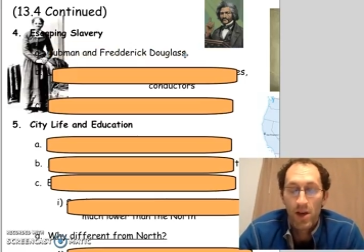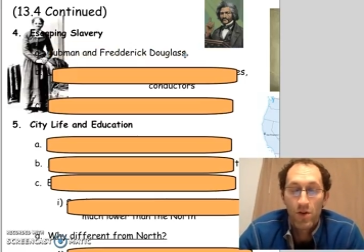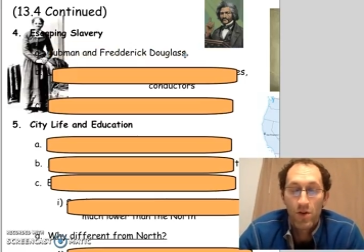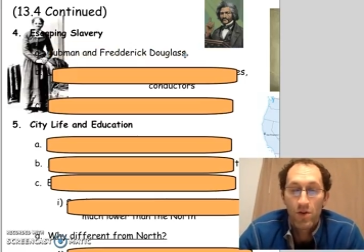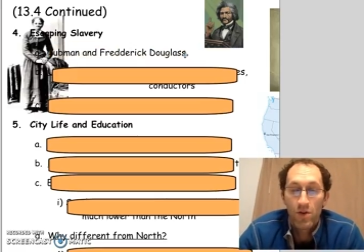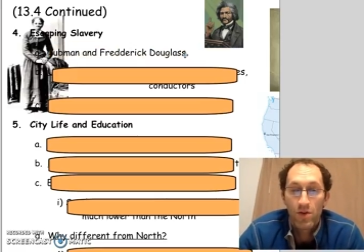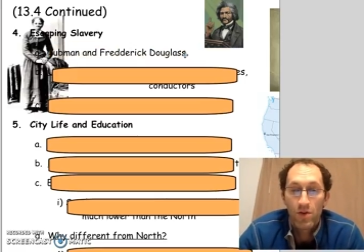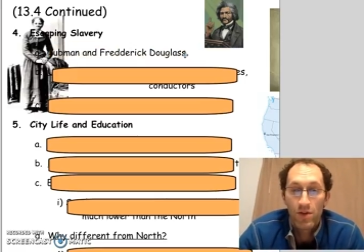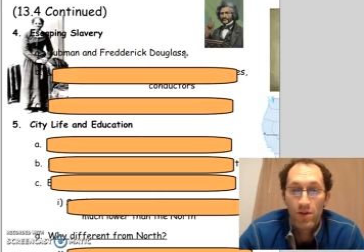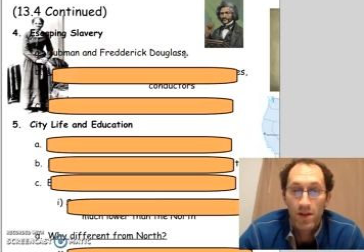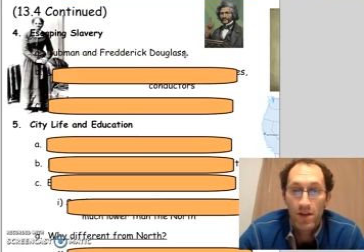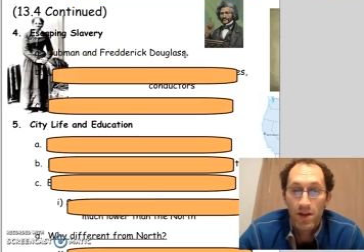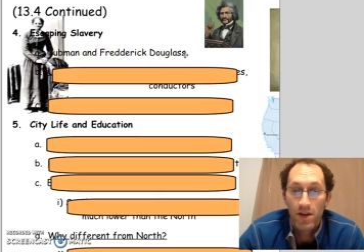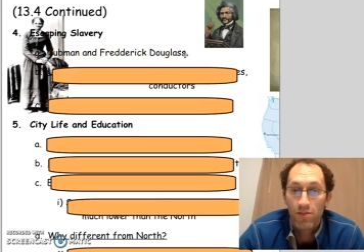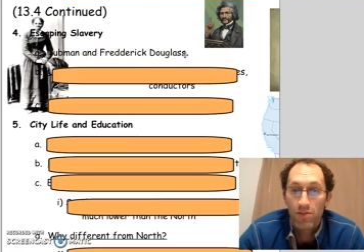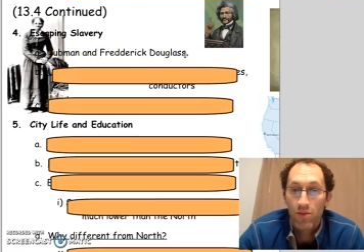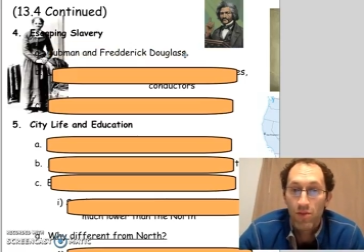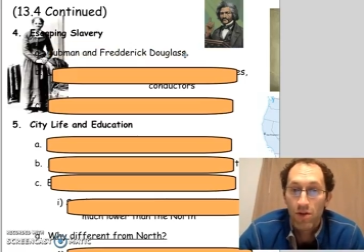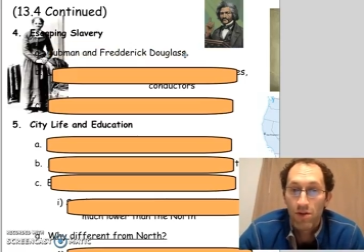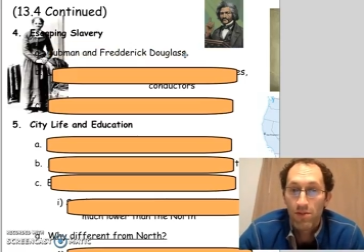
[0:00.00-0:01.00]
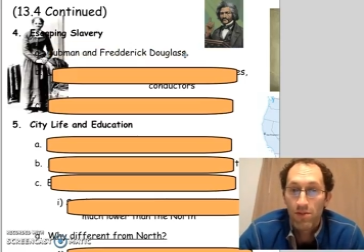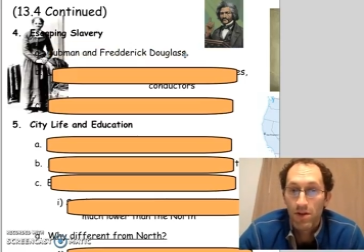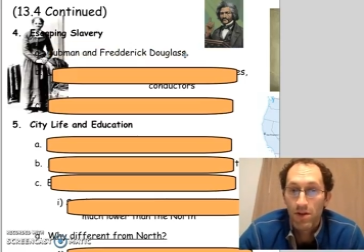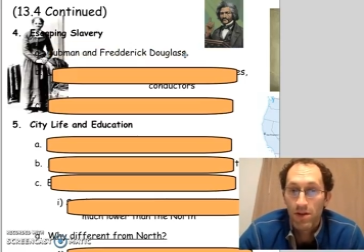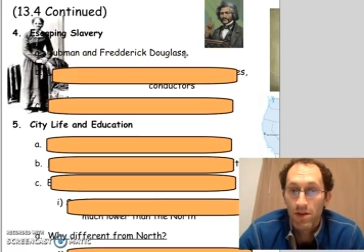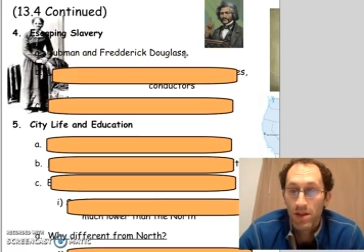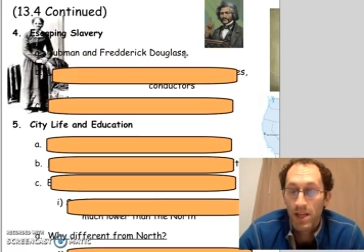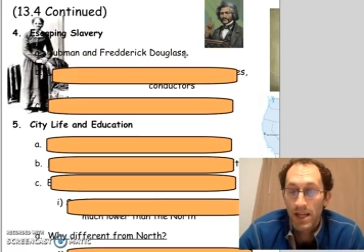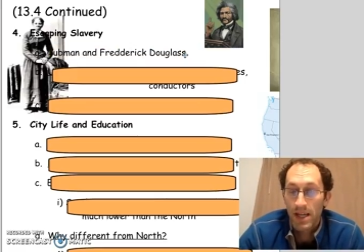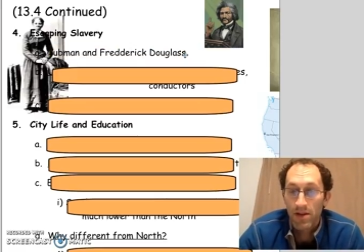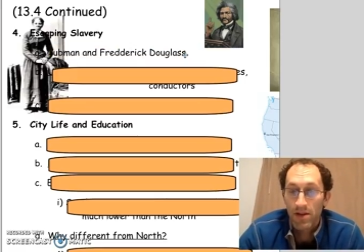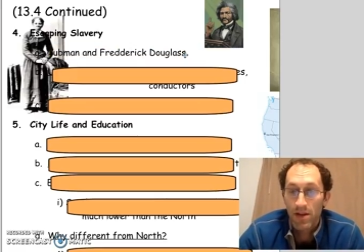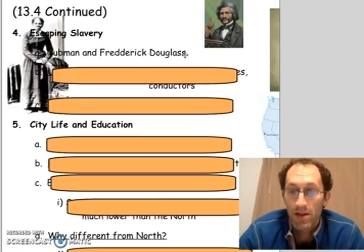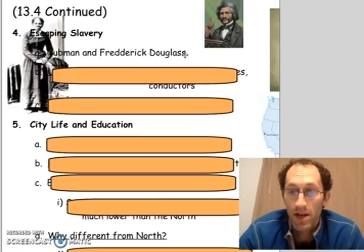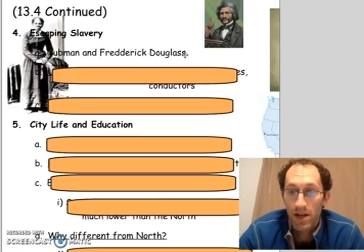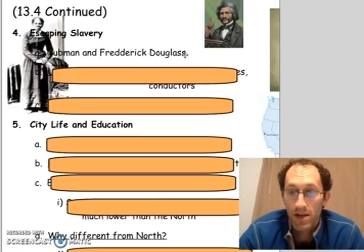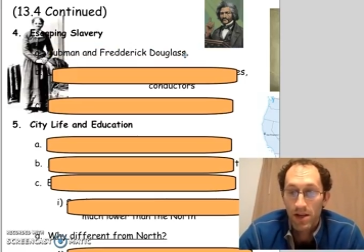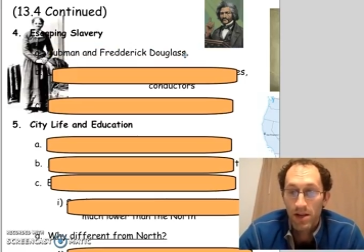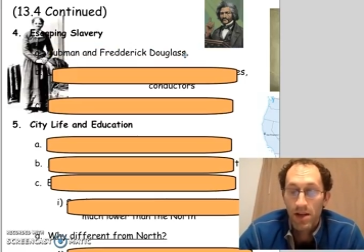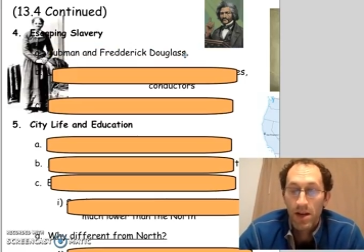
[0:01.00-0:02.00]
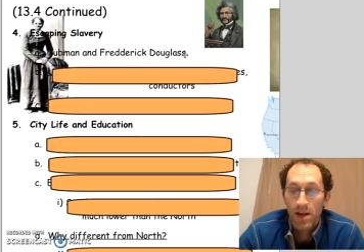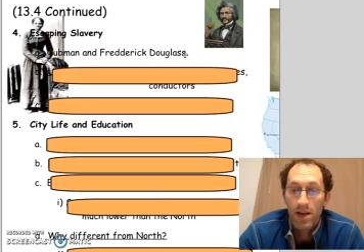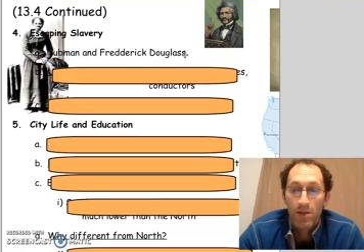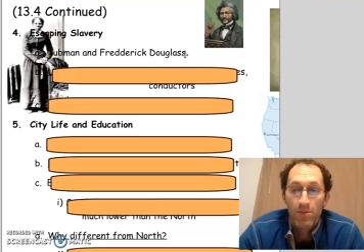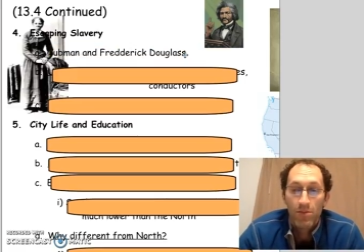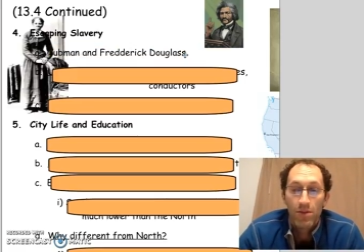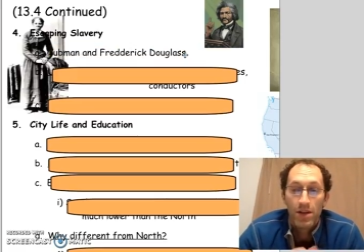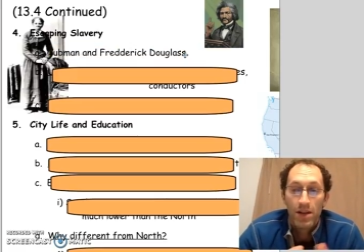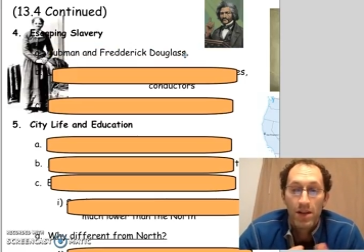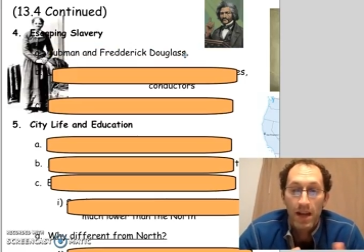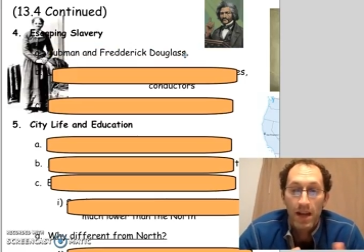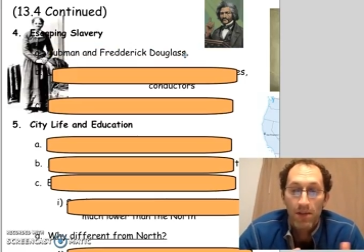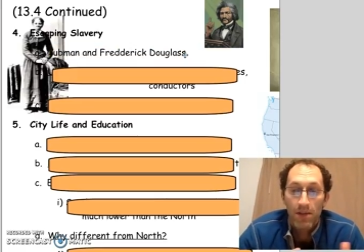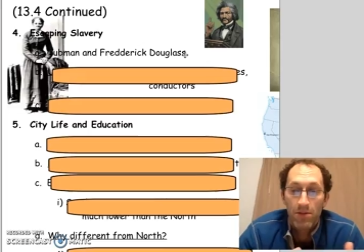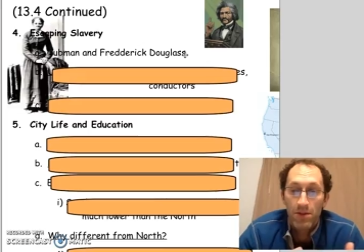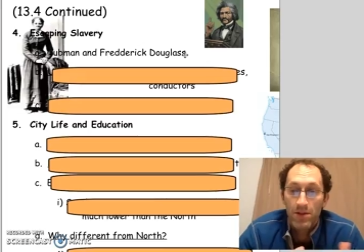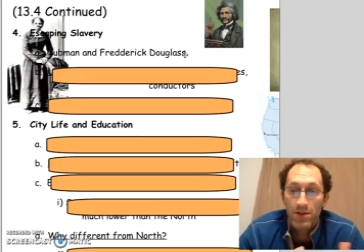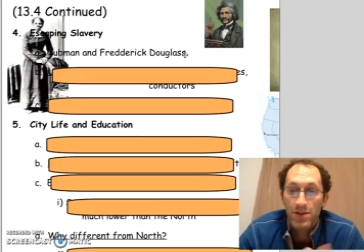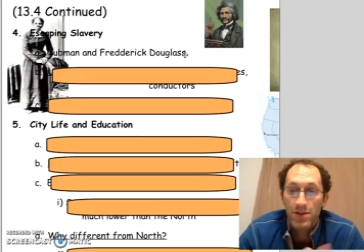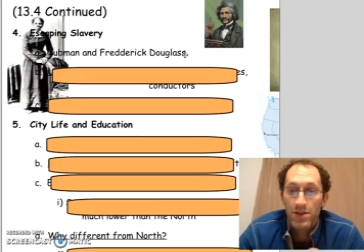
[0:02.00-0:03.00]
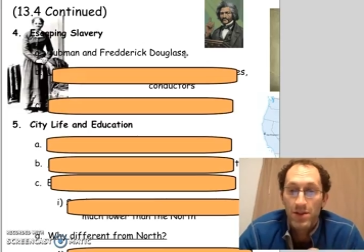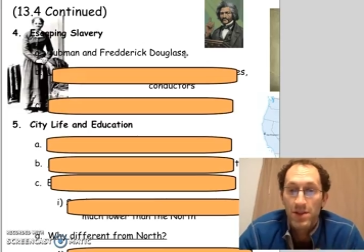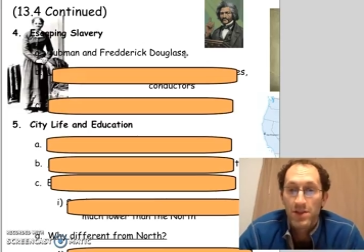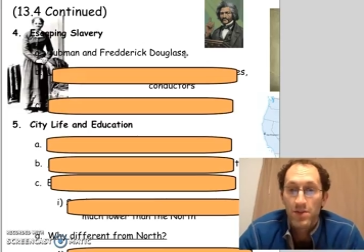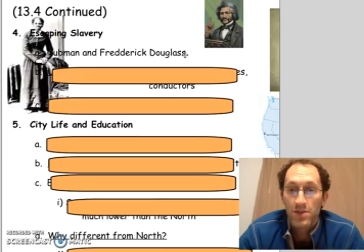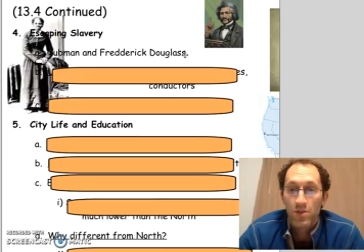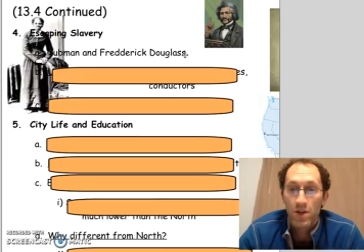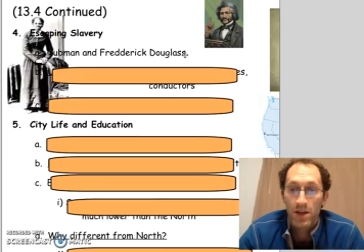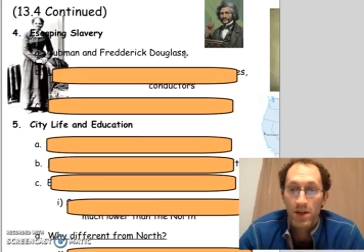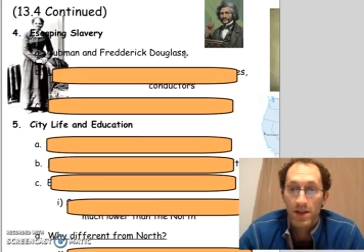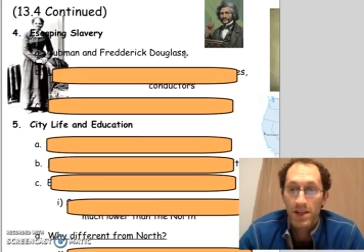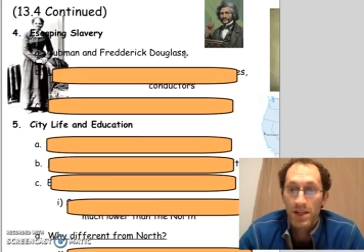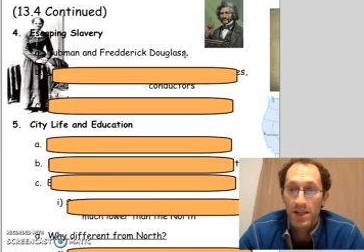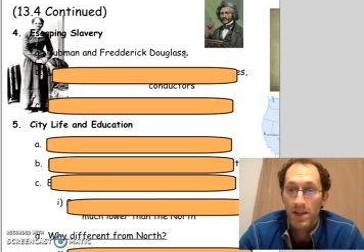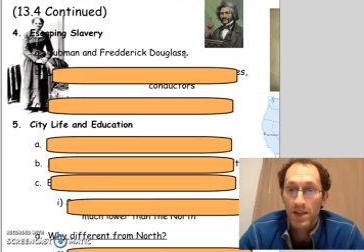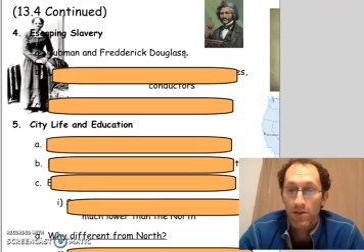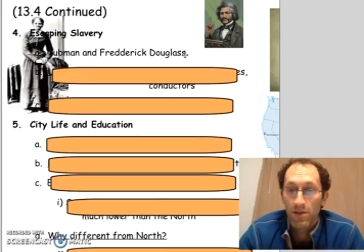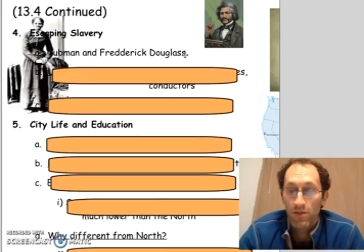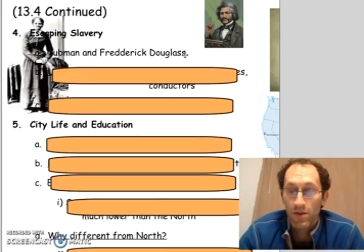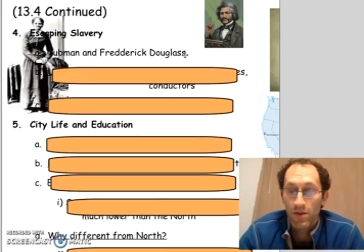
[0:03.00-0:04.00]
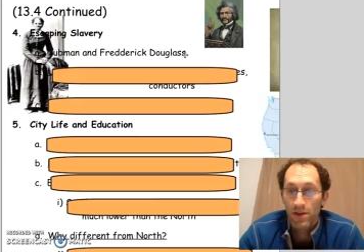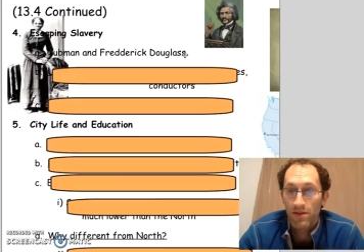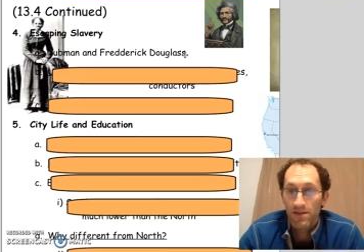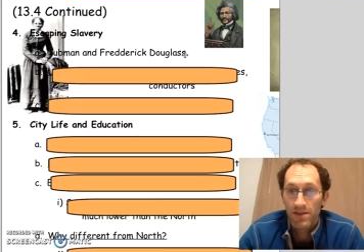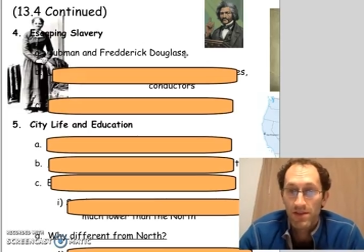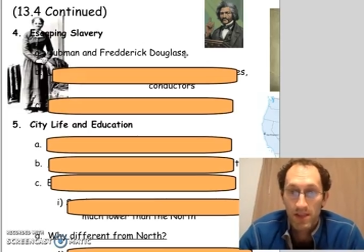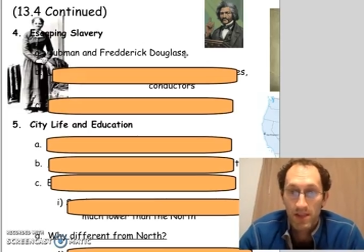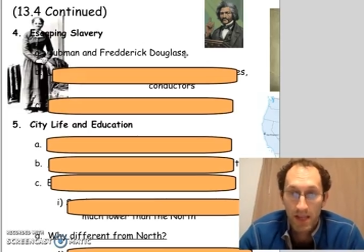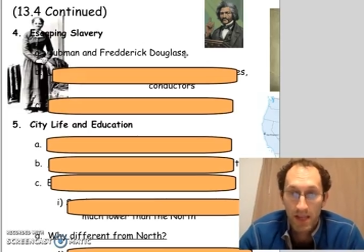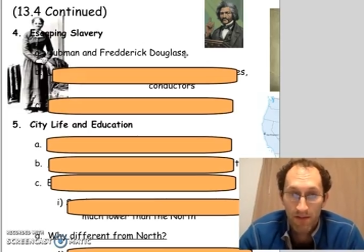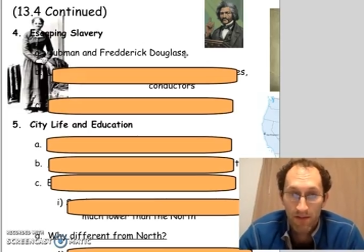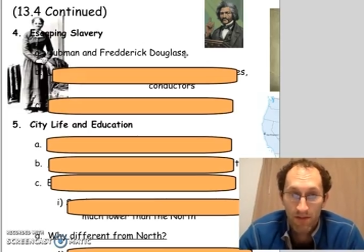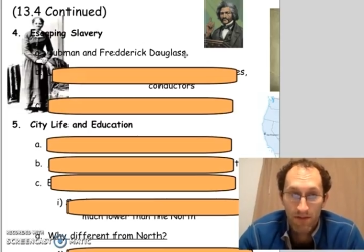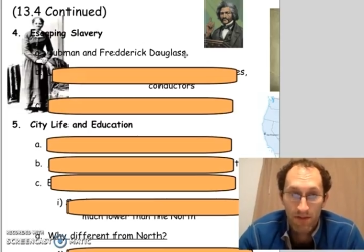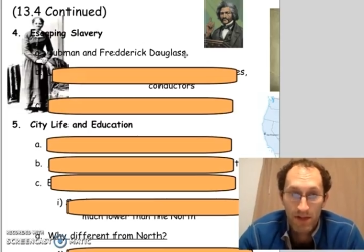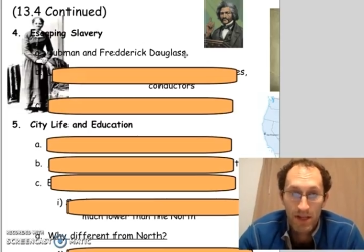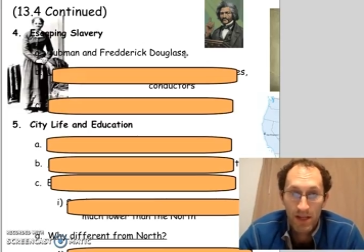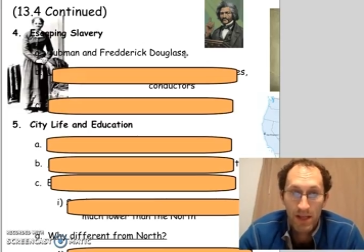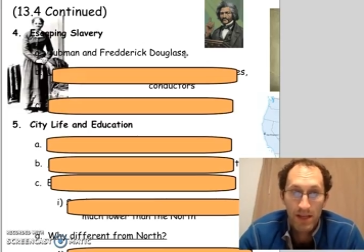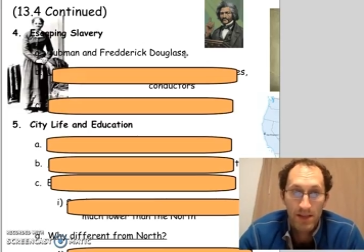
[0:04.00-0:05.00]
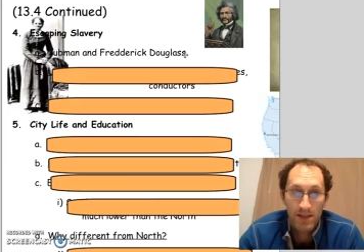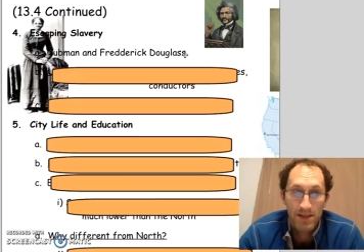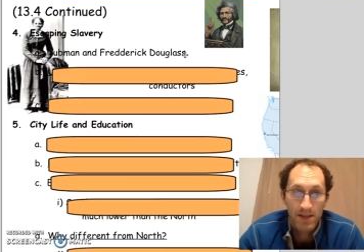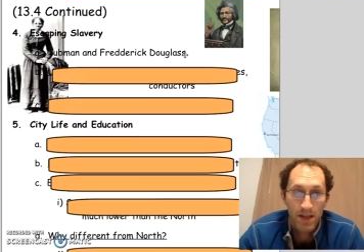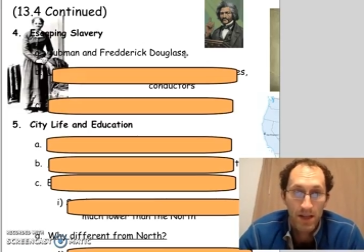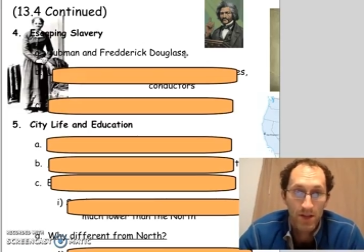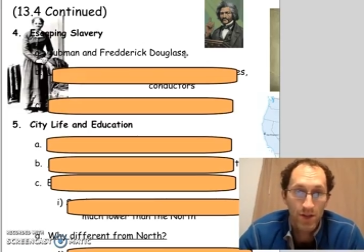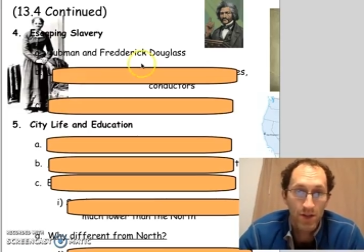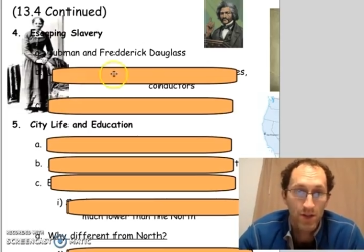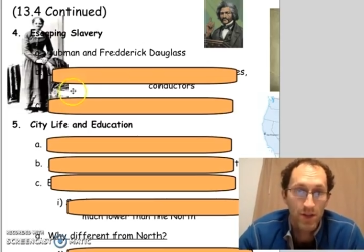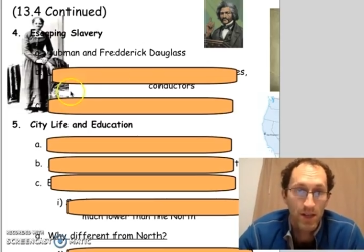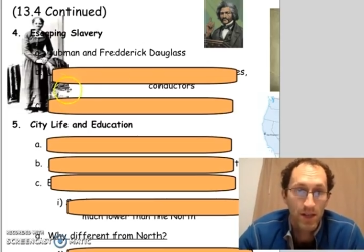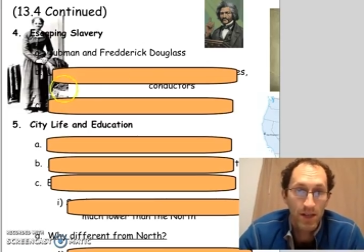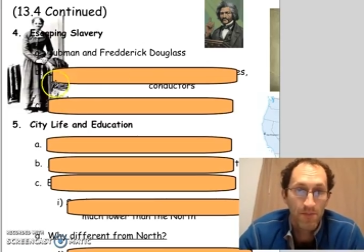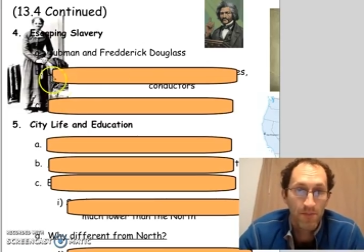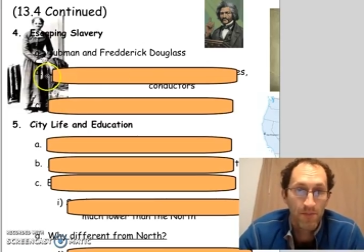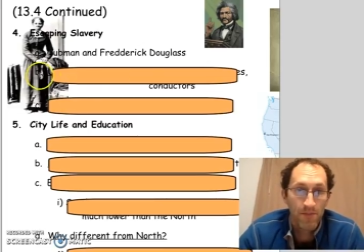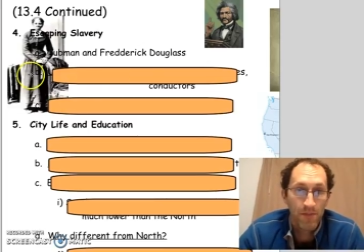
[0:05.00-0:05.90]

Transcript: who we will talk more about later on, but an abolitionist wanted to get rid of slavery, essentially.